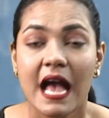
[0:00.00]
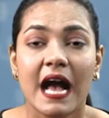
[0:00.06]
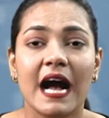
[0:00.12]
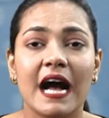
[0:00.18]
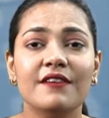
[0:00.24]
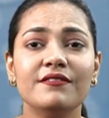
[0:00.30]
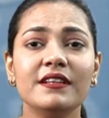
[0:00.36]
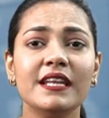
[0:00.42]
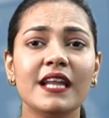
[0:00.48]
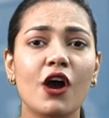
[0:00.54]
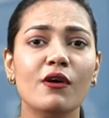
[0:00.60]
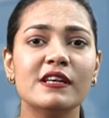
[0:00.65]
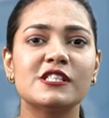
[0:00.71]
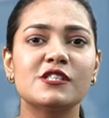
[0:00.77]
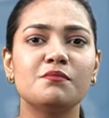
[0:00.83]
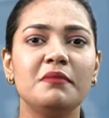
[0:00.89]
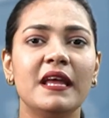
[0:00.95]
I will now
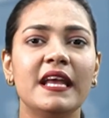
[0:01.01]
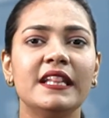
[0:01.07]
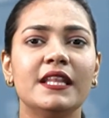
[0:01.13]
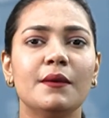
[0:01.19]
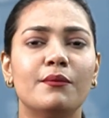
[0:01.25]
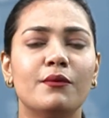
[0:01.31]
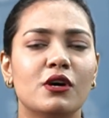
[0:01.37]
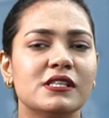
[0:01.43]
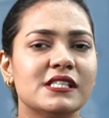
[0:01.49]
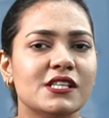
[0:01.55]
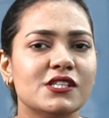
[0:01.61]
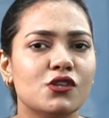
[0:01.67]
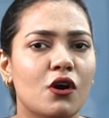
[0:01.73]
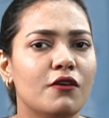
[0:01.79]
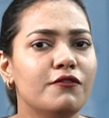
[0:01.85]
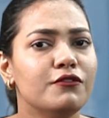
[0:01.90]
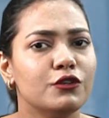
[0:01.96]
explain the process
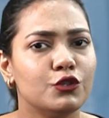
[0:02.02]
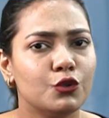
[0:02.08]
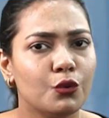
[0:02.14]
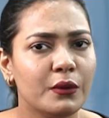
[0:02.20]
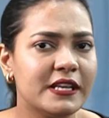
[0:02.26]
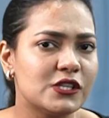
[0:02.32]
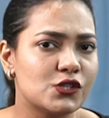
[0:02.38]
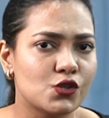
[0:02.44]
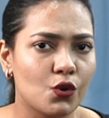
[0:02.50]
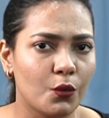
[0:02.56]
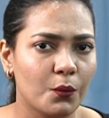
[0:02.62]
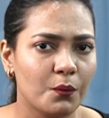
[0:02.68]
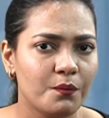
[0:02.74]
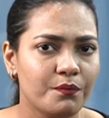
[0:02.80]
of doing so.